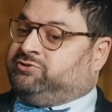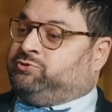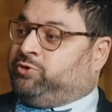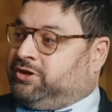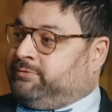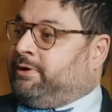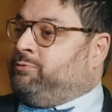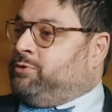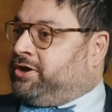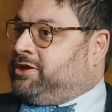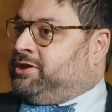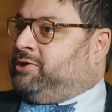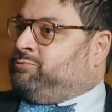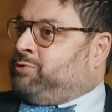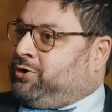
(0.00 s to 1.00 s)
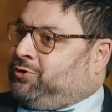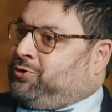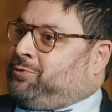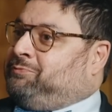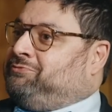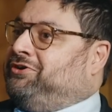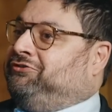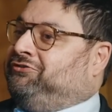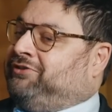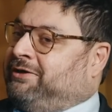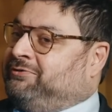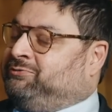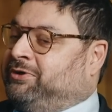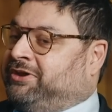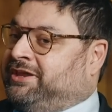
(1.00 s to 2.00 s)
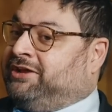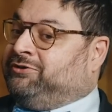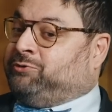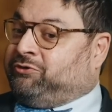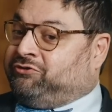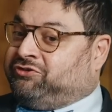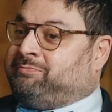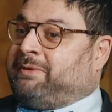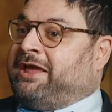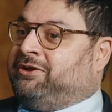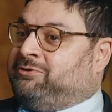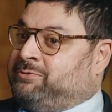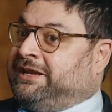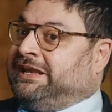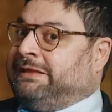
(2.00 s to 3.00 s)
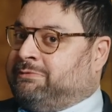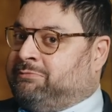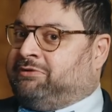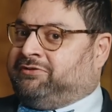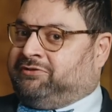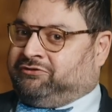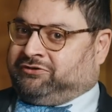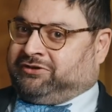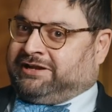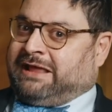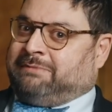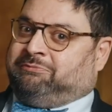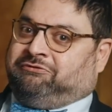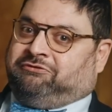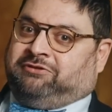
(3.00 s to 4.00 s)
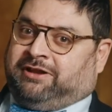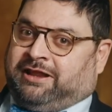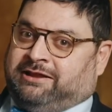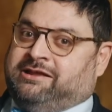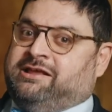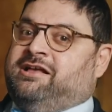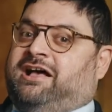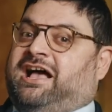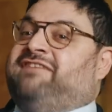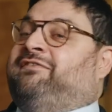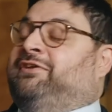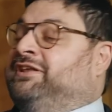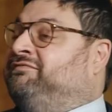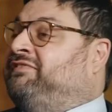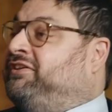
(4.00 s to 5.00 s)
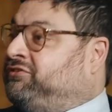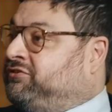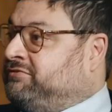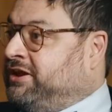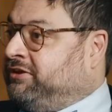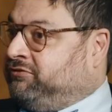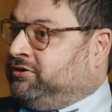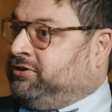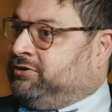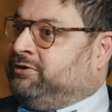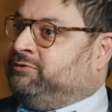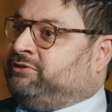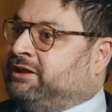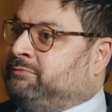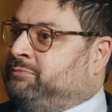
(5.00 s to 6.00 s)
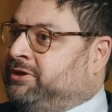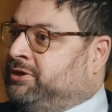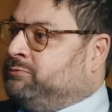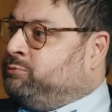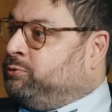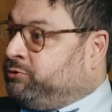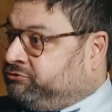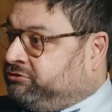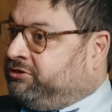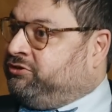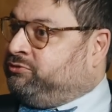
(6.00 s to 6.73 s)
talking about working in work corporations, I was working at Deutsche Bank when Lehman Brothers collapsed, and uh, I found it fascinating, you know, it was like being in Wall Street in